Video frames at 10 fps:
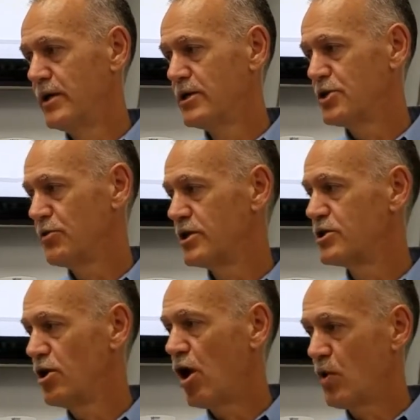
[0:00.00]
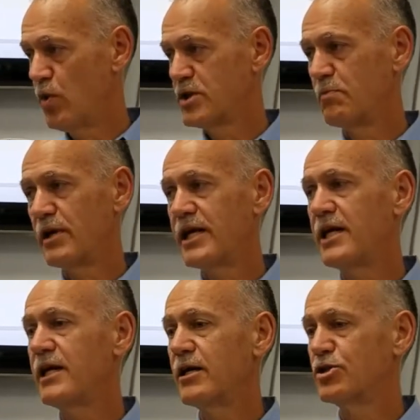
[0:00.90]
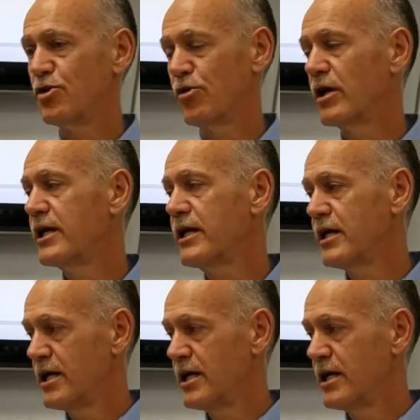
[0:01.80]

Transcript: So this dog was bleeding internally,